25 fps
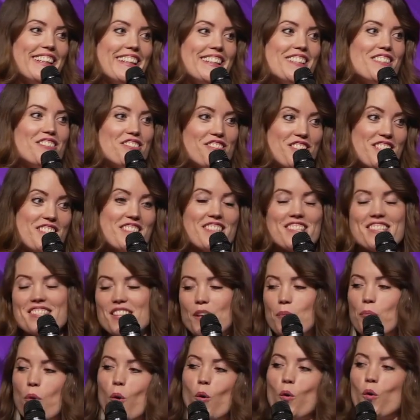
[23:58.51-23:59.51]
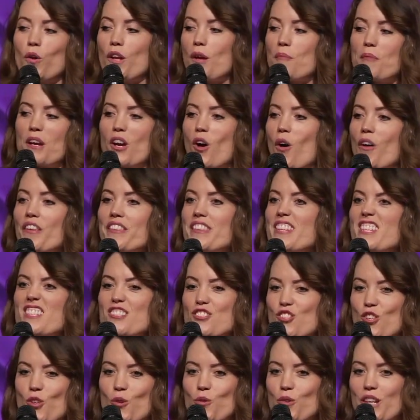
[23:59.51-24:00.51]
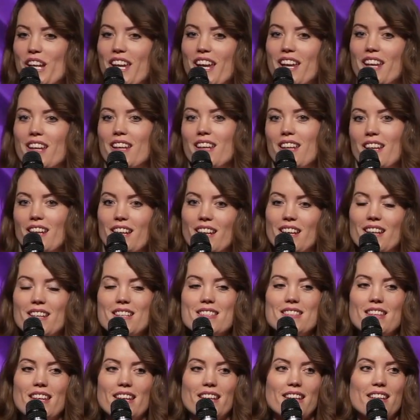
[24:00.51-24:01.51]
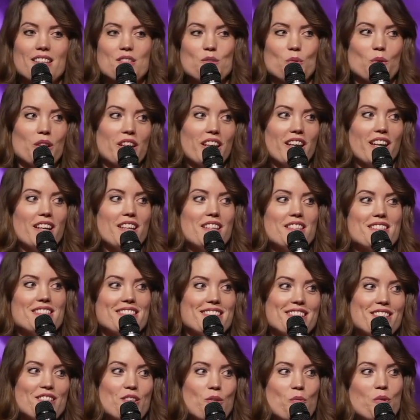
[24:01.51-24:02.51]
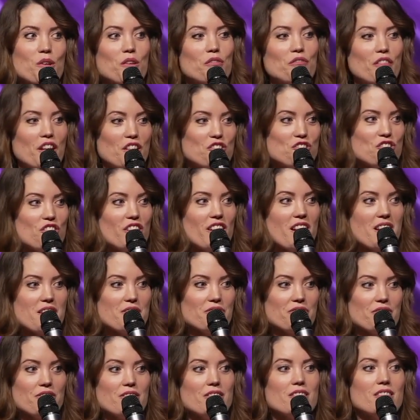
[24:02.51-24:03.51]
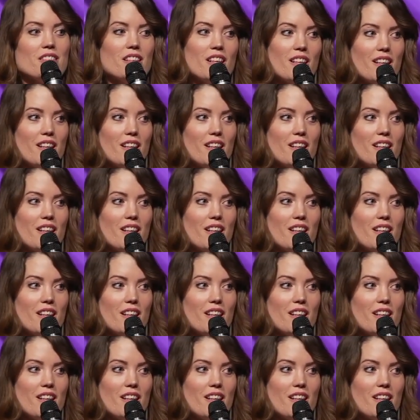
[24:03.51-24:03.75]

And Jesus said, behold, I make all things new again. He's like, guess what, guys? You want to find your life? You